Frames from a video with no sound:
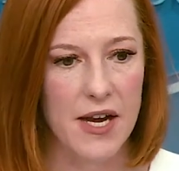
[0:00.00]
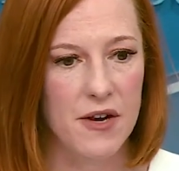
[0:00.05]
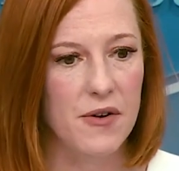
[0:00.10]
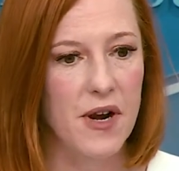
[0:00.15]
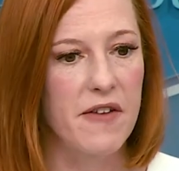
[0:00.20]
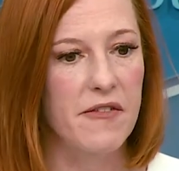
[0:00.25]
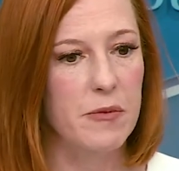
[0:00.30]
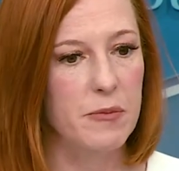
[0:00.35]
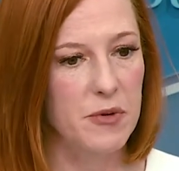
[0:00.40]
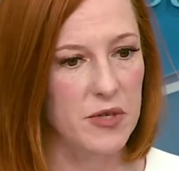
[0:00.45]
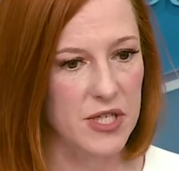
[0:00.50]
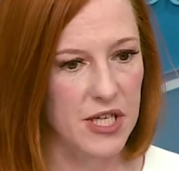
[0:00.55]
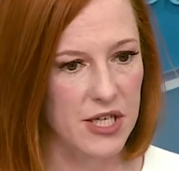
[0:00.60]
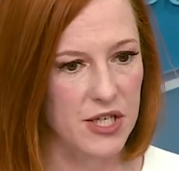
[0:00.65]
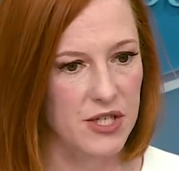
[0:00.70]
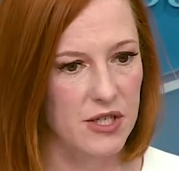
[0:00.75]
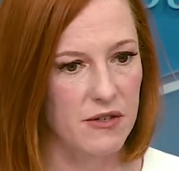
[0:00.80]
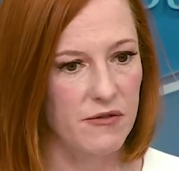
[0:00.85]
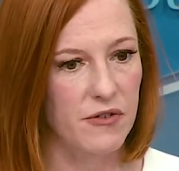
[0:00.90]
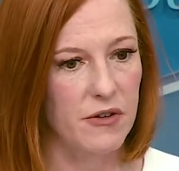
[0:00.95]
don't have a
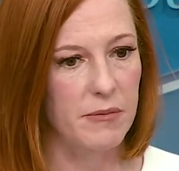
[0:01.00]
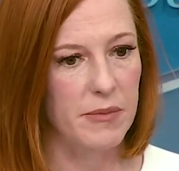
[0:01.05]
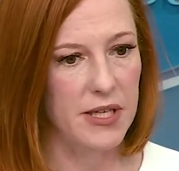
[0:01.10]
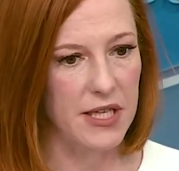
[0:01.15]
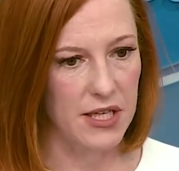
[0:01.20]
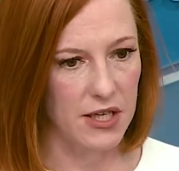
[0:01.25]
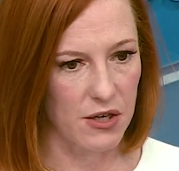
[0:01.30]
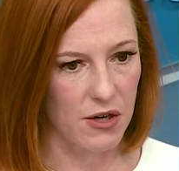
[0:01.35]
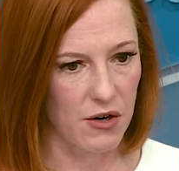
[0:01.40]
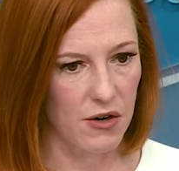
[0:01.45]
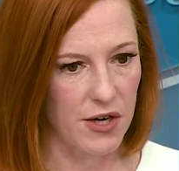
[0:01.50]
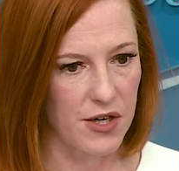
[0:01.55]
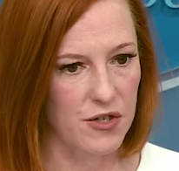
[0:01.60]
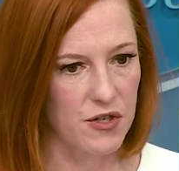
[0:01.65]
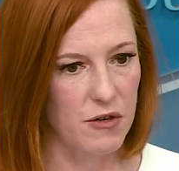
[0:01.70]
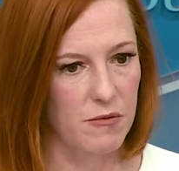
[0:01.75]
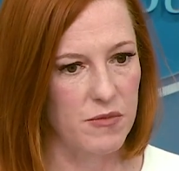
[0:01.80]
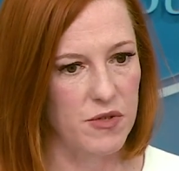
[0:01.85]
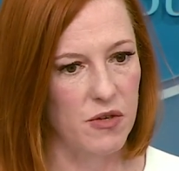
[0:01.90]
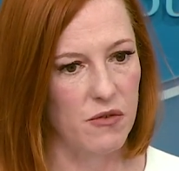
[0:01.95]
prediction from here in
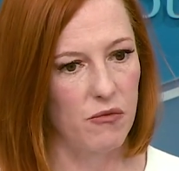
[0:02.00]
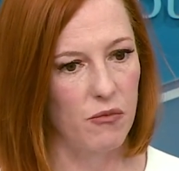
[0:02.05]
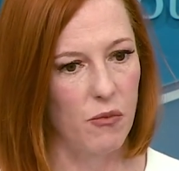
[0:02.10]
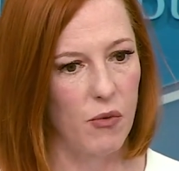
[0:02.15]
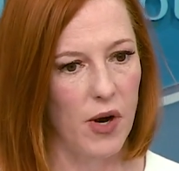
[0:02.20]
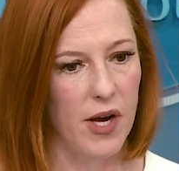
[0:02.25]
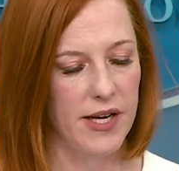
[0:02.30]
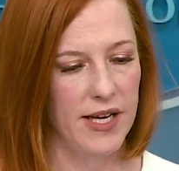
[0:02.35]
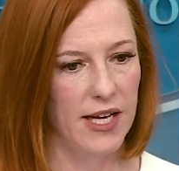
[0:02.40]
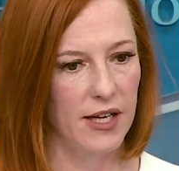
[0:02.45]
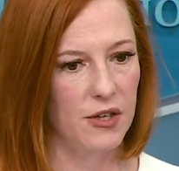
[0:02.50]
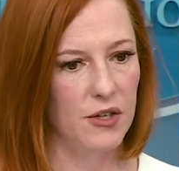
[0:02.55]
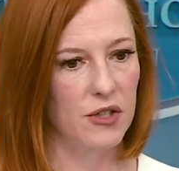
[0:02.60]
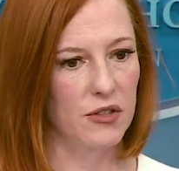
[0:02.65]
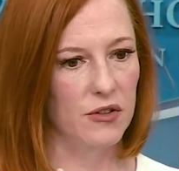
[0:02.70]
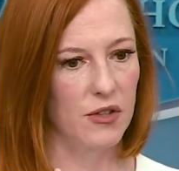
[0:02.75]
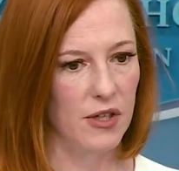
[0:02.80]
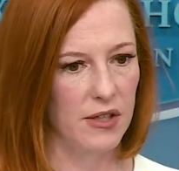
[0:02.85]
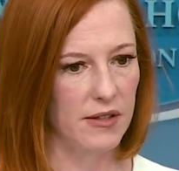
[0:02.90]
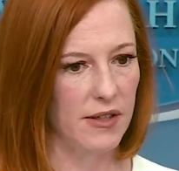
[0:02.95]
terms of what it
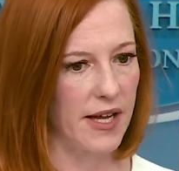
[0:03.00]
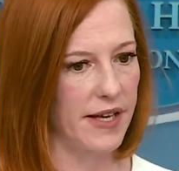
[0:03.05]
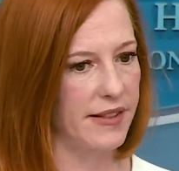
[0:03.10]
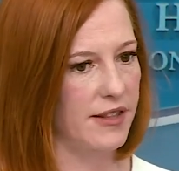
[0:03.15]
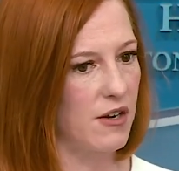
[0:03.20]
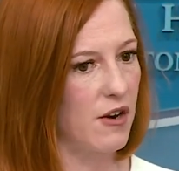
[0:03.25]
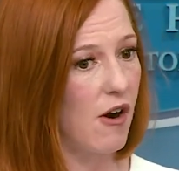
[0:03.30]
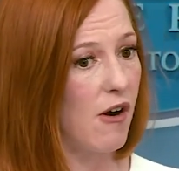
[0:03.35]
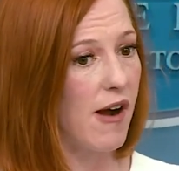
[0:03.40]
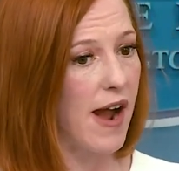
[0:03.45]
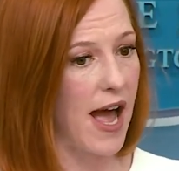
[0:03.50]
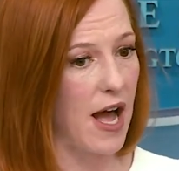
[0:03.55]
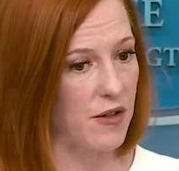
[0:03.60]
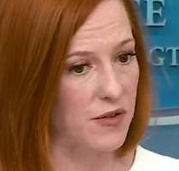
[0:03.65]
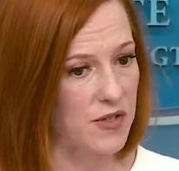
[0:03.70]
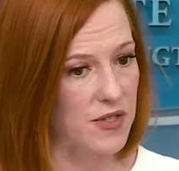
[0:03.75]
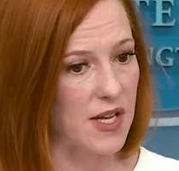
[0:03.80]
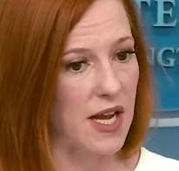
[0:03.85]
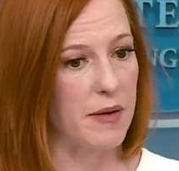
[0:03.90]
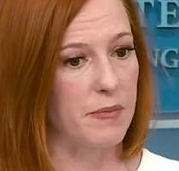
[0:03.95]
could look like. There are
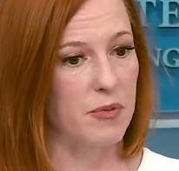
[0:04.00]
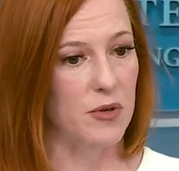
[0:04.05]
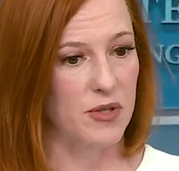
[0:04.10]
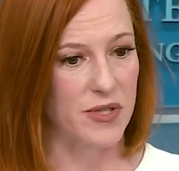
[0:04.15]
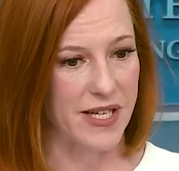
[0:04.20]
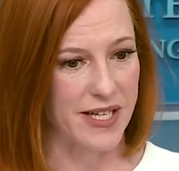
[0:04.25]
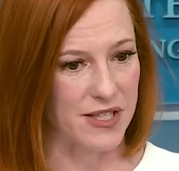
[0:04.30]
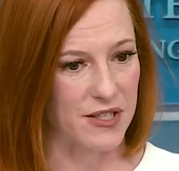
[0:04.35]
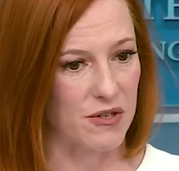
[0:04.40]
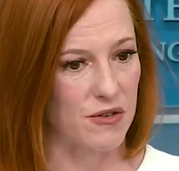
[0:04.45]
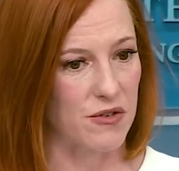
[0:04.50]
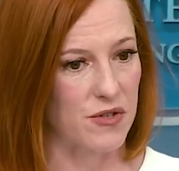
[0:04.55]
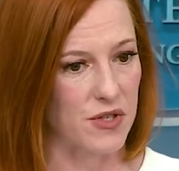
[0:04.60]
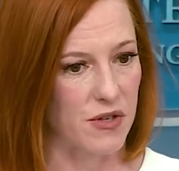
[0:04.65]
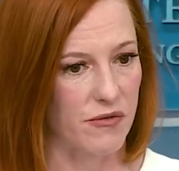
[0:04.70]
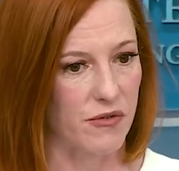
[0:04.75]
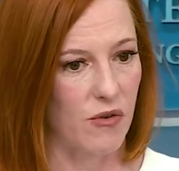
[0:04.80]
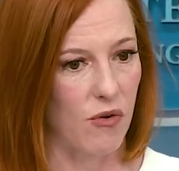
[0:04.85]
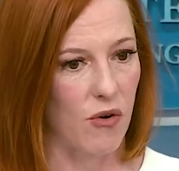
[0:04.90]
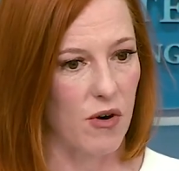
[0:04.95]
outside predictors,
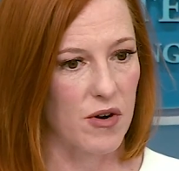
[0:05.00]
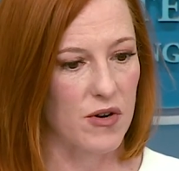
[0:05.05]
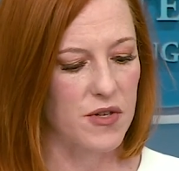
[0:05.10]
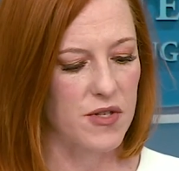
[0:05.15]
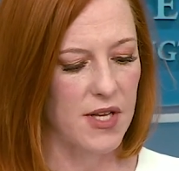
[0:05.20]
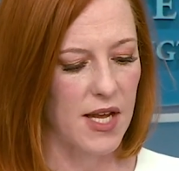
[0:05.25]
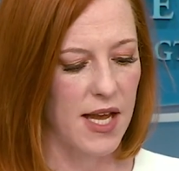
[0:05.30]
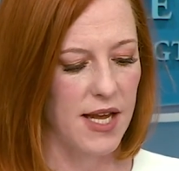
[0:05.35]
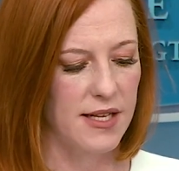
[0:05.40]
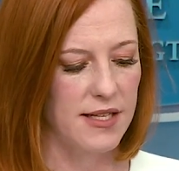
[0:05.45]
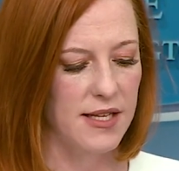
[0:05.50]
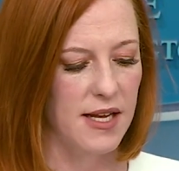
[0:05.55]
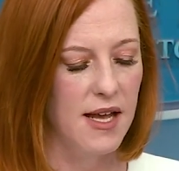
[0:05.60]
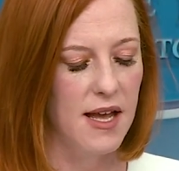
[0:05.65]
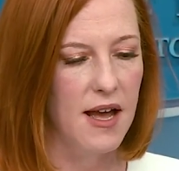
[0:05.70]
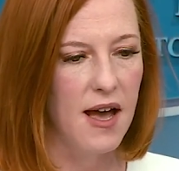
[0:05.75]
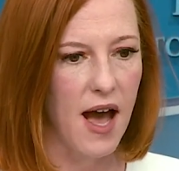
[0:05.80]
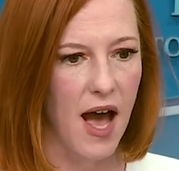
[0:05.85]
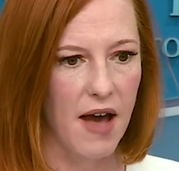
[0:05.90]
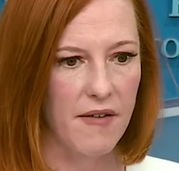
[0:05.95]
of course, and
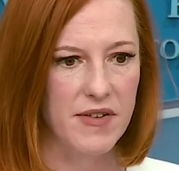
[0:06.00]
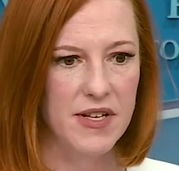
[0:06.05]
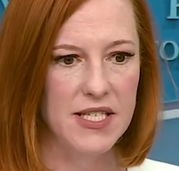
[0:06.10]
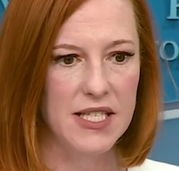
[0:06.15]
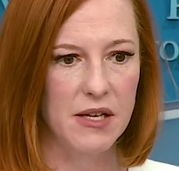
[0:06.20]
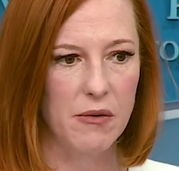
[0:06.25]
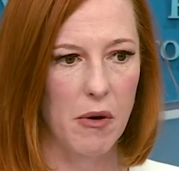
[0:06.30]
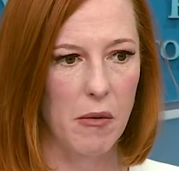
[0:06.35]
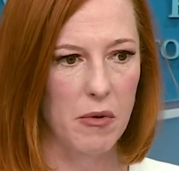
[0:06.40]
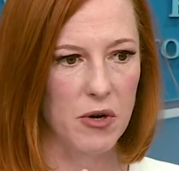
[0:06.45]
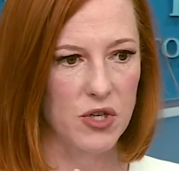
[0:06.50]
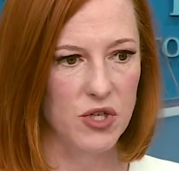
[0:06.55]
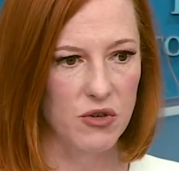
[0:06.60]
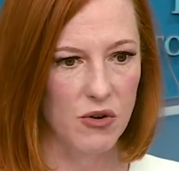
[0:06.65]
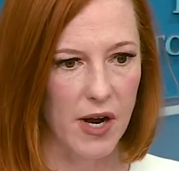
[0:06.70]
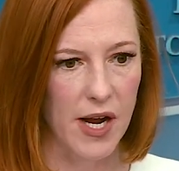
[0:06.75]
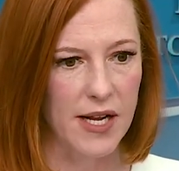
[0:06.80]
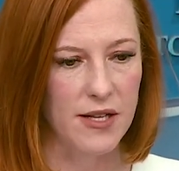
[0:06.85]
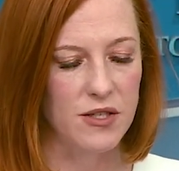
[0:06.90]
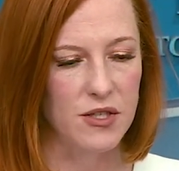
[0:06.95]
obviously what we're
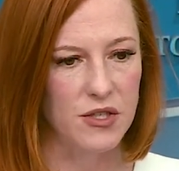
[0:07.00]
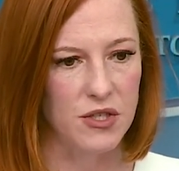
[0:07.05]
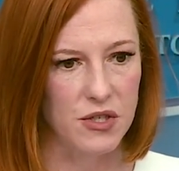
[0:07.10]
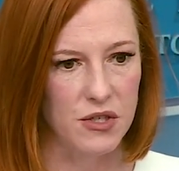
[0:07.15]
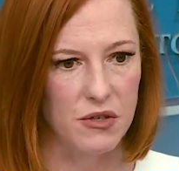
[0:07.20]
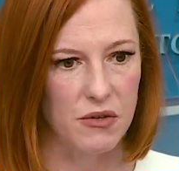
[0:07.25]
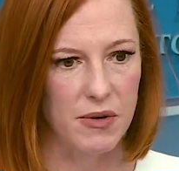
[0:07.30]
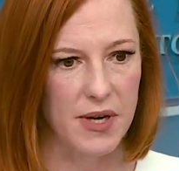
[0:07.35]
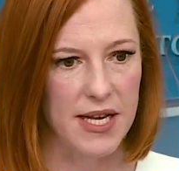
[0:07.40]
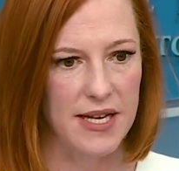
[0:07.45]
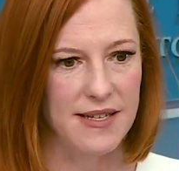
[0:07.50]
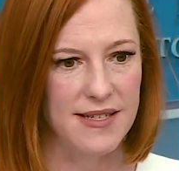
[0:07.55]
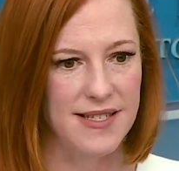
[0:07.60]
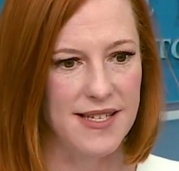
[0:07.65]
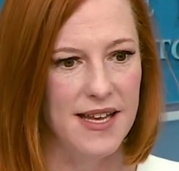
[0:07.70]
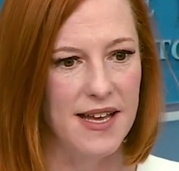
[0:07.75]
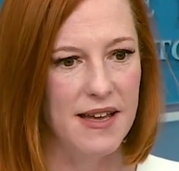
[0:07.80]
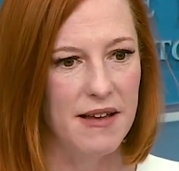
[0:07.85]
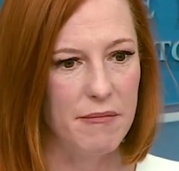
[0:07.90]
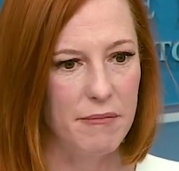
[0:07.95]
trying to do
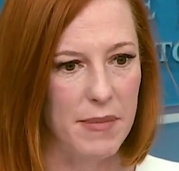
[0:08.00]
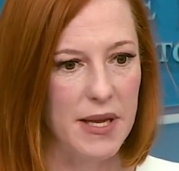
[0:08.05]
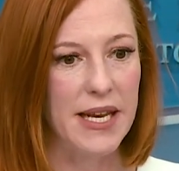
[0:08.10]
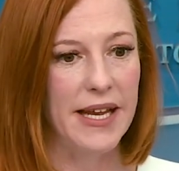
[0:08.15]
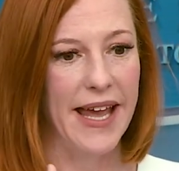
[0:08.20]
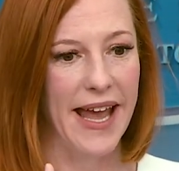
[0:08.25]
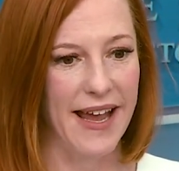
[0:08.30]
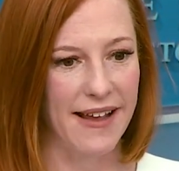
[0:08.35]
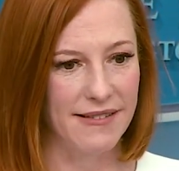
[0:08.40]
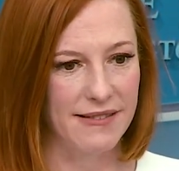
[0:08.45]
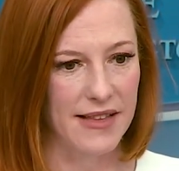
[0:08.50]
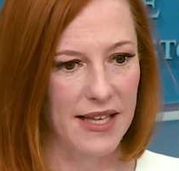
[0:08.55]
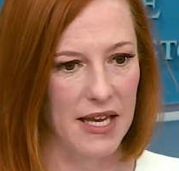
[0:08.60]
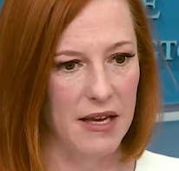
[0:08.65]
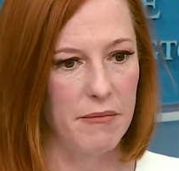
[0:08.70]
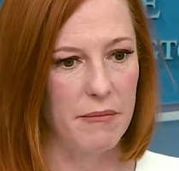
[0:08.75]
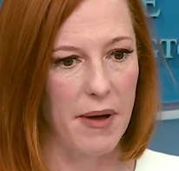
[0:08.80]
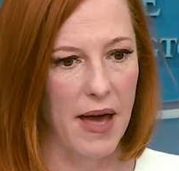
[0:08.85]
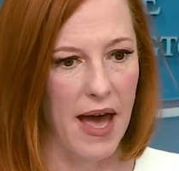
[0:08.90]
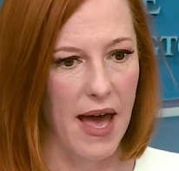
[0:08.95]
is mitigate the
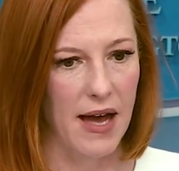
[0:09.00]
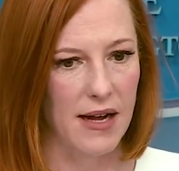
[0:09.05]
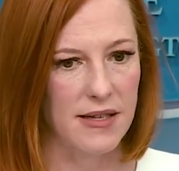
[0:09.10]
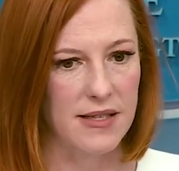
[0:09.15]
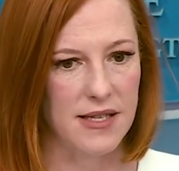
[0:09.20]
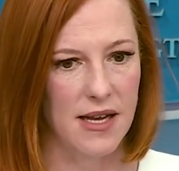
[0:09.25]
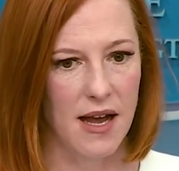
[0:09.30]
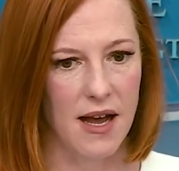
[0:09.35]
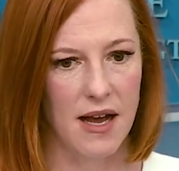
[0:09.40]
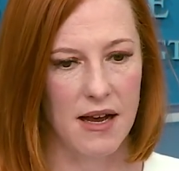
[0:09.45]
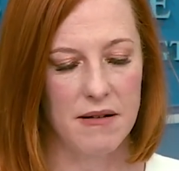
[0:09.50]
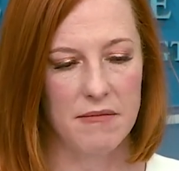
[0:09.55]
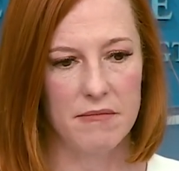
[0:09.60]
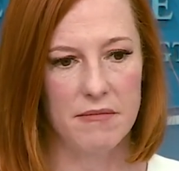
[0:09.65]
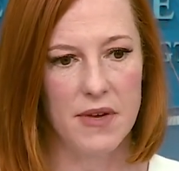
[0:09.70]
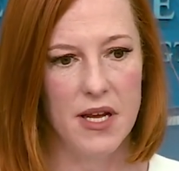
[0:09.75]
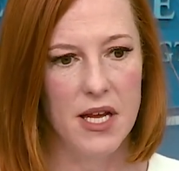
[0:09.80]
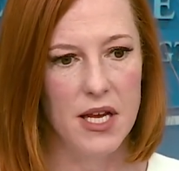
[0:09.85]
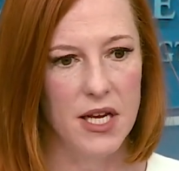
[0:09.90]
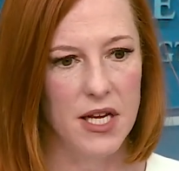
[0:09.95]
impact.
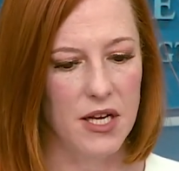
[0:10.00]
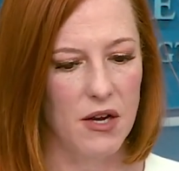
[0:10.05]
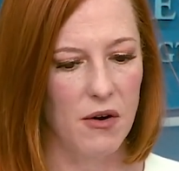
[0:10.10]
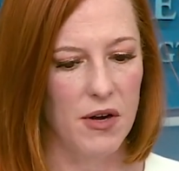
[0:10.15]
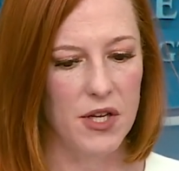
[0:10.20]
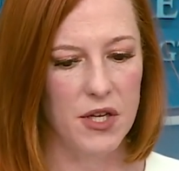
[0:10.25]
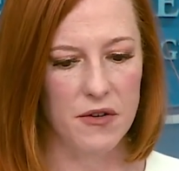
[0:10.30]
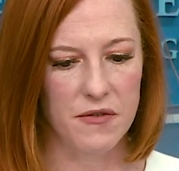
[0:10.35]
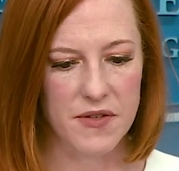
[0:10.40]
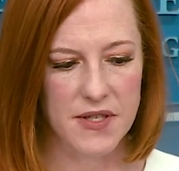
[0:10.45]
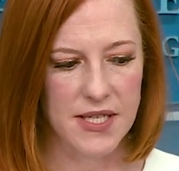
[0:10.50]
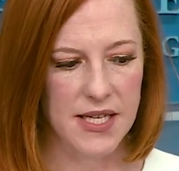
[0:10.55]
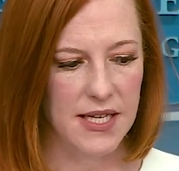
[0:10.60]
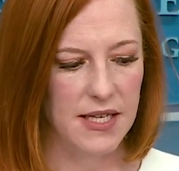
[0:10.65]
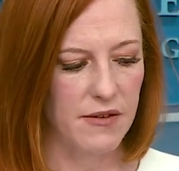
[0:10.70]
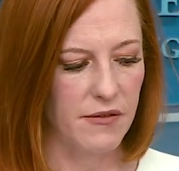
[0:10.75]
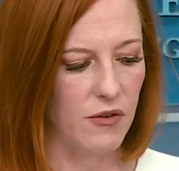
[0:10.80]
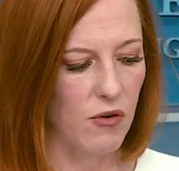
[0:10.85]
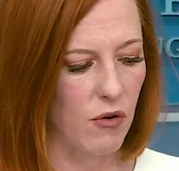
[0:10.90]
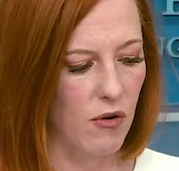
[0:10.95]
And you've
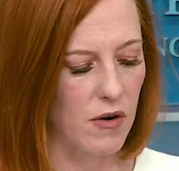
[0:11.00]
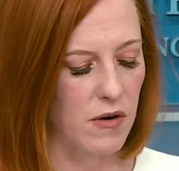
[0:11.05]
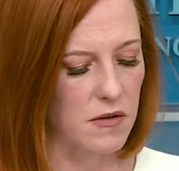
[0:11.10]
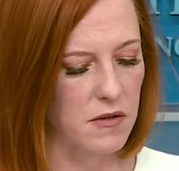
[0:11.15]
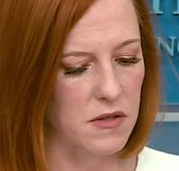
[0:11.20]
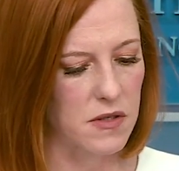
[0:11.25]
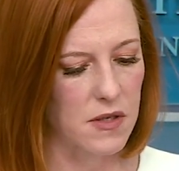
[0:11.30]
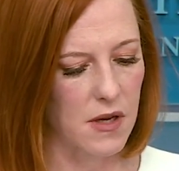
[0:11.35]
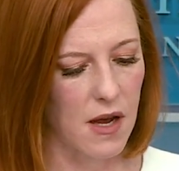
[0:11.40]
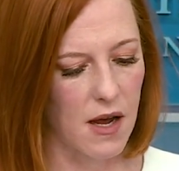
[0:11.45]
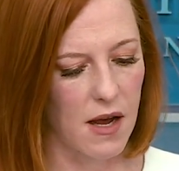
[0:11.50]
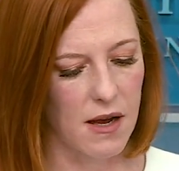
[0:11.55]
seen, of course,